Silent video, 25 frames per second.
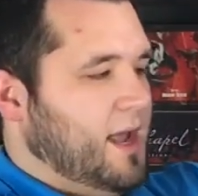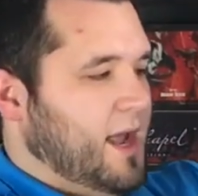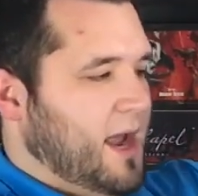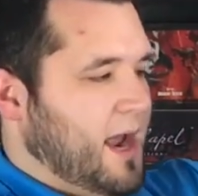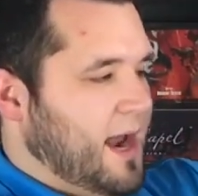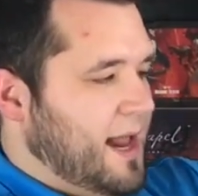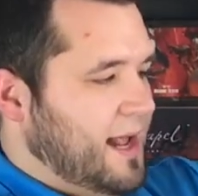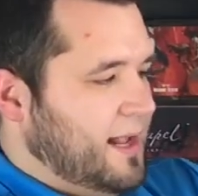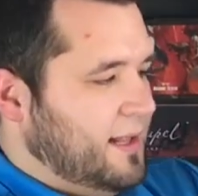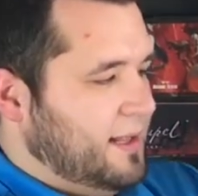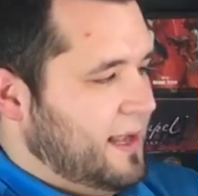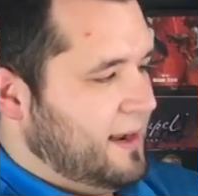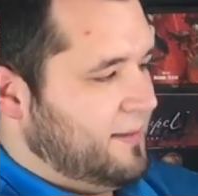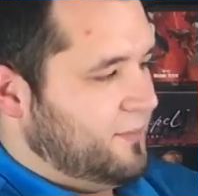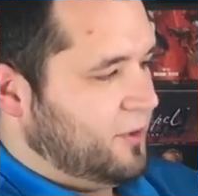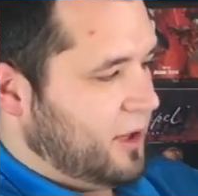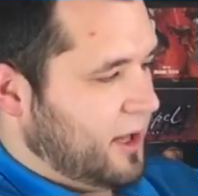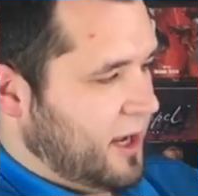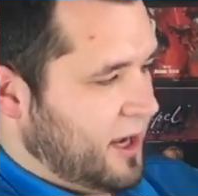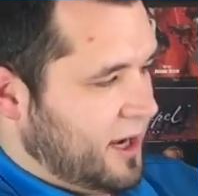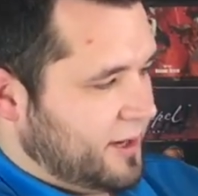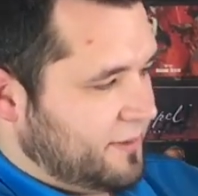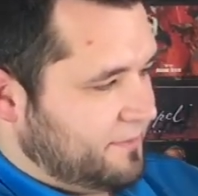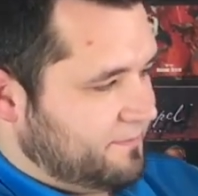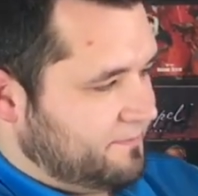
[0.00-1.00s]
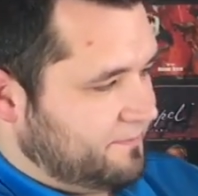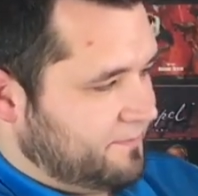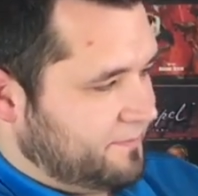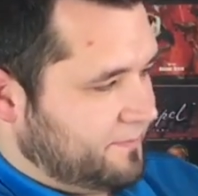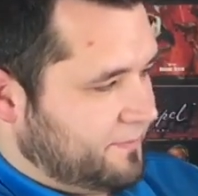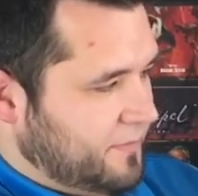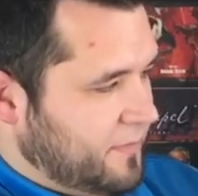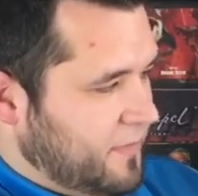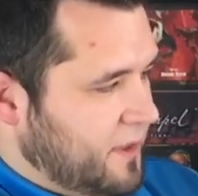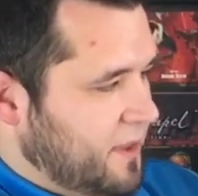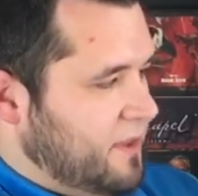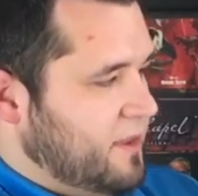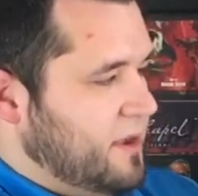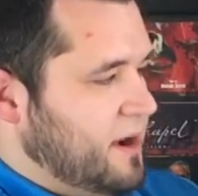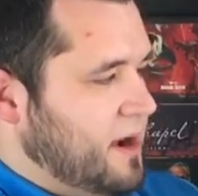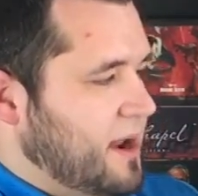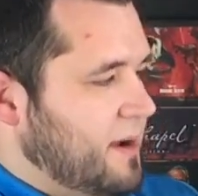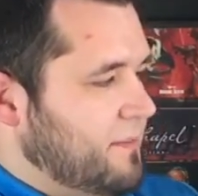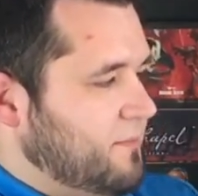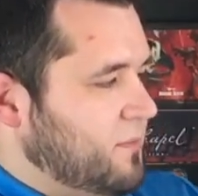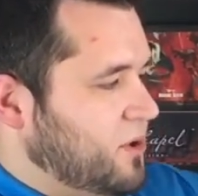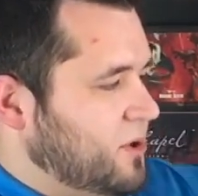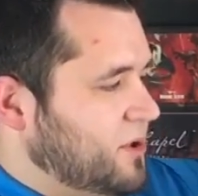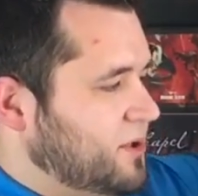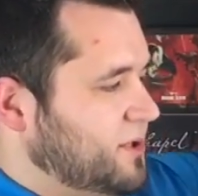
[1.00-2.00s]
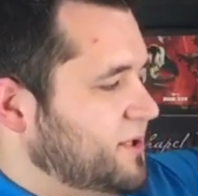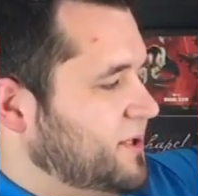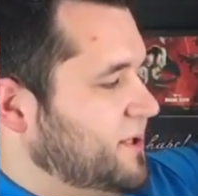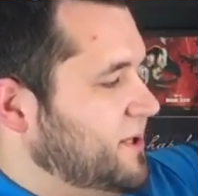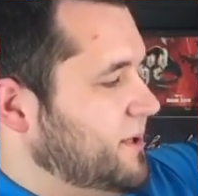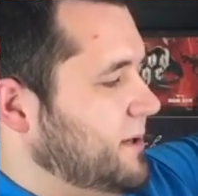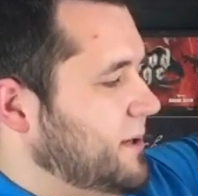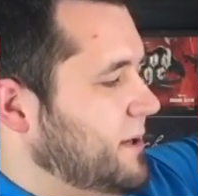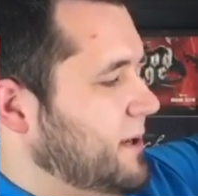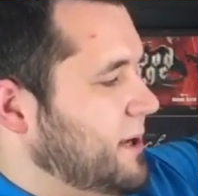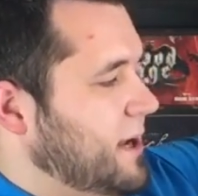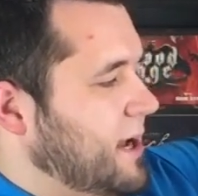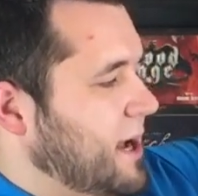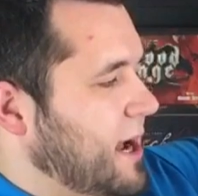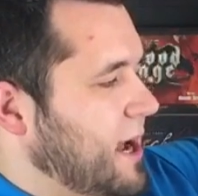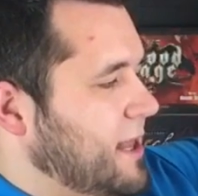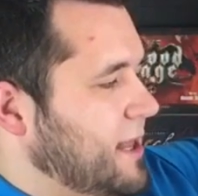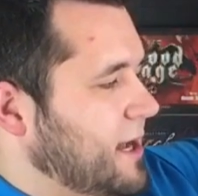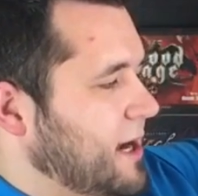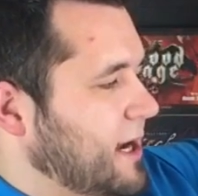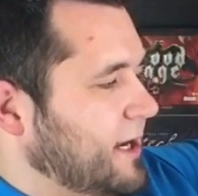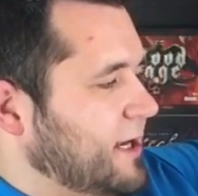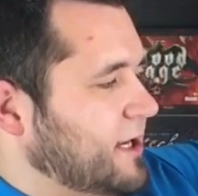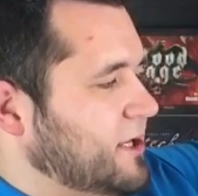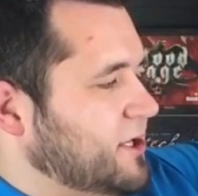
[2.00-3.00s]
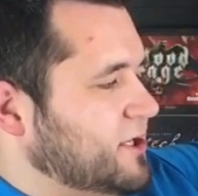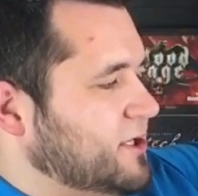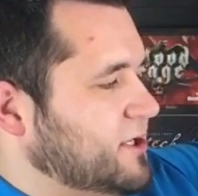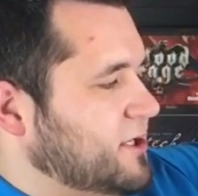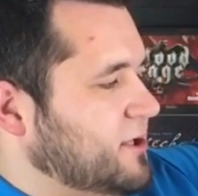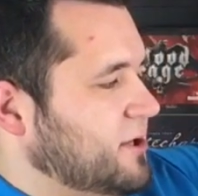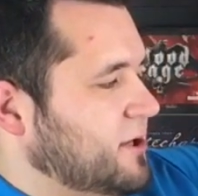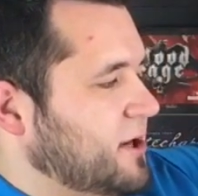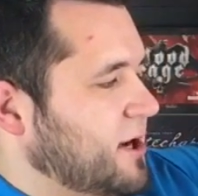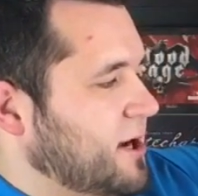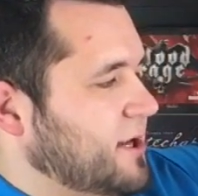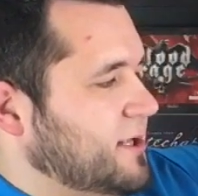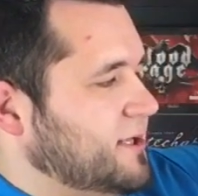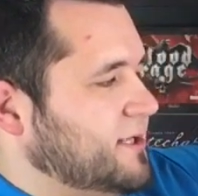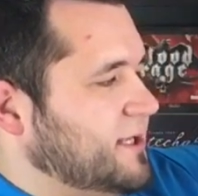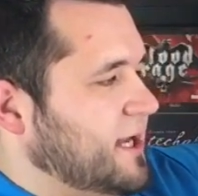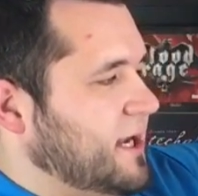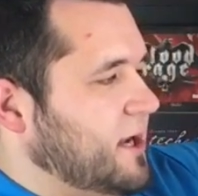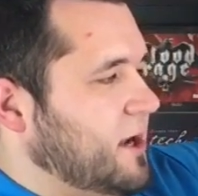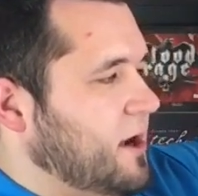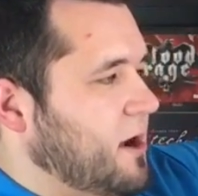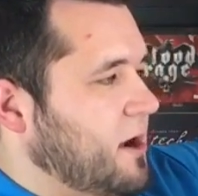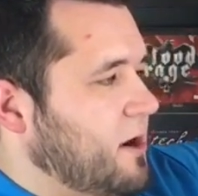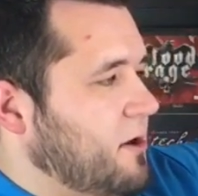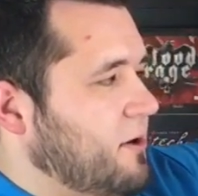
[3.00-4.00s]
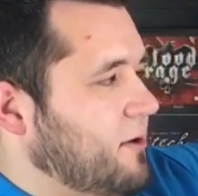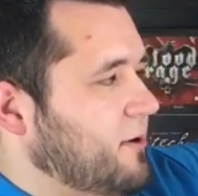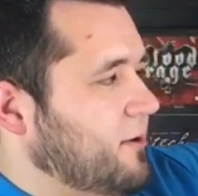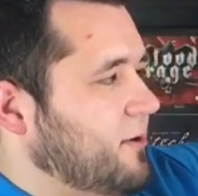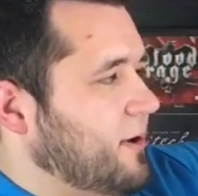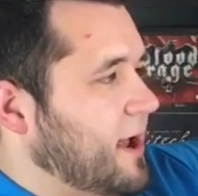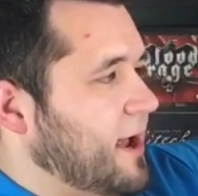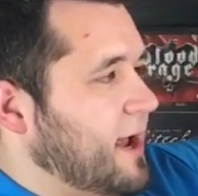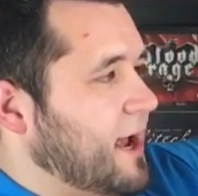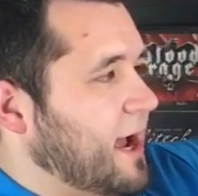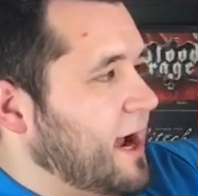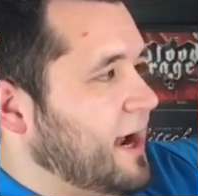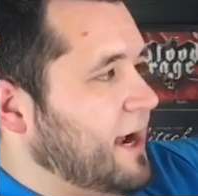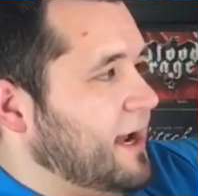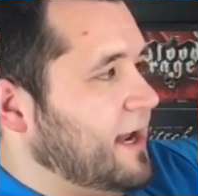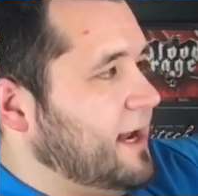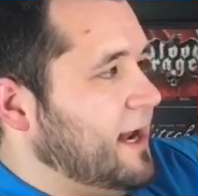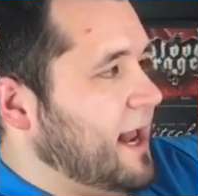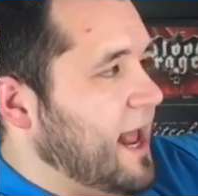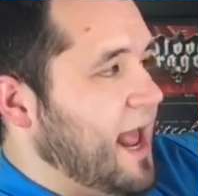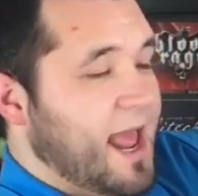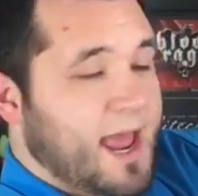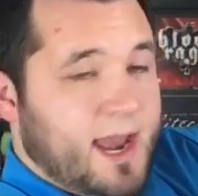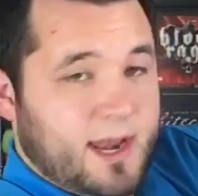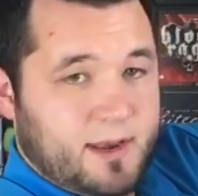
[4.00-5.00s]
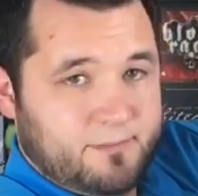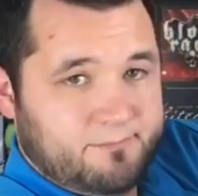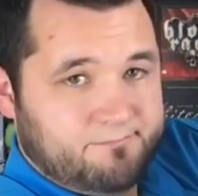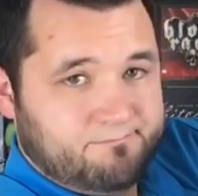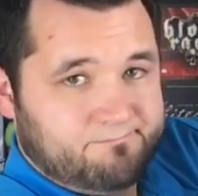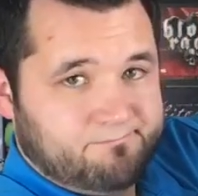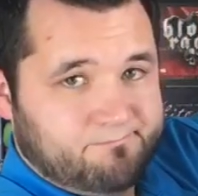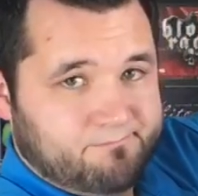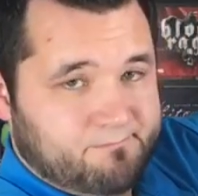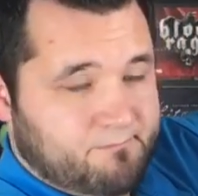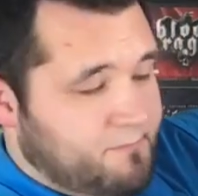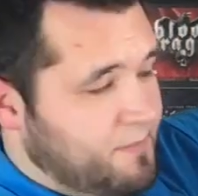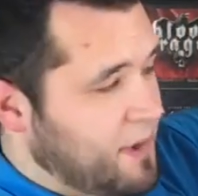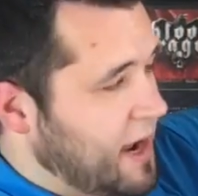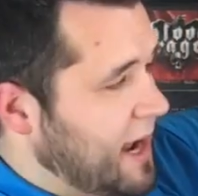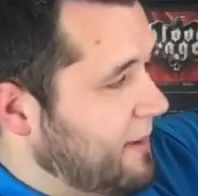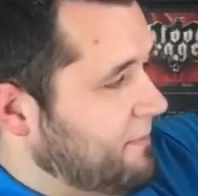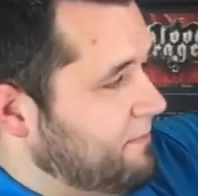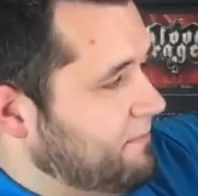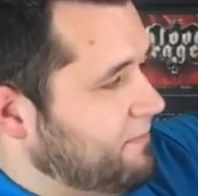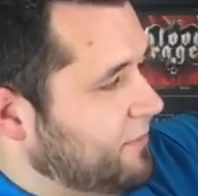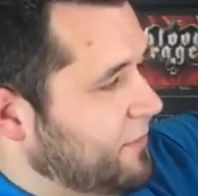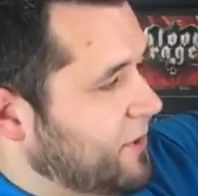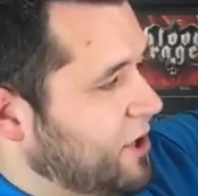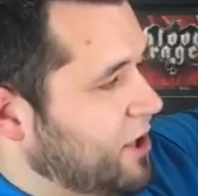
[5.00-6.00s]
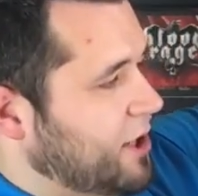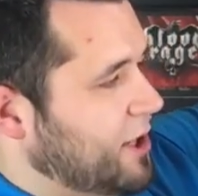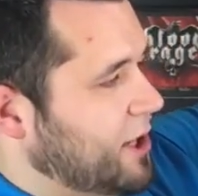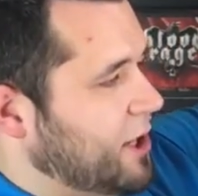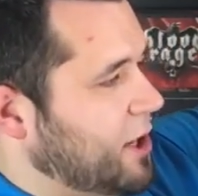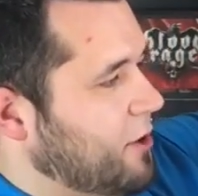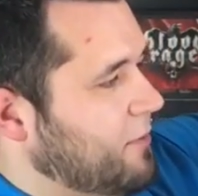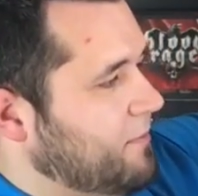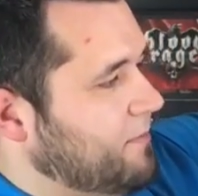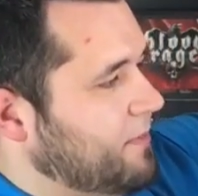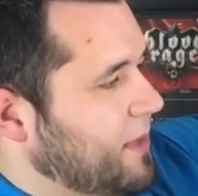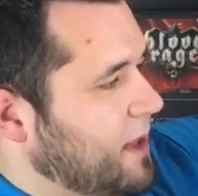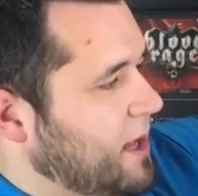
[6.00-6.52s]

And I label on the numbers, and then I can just look on it and say, oh, okay, I need N, bam, there you go.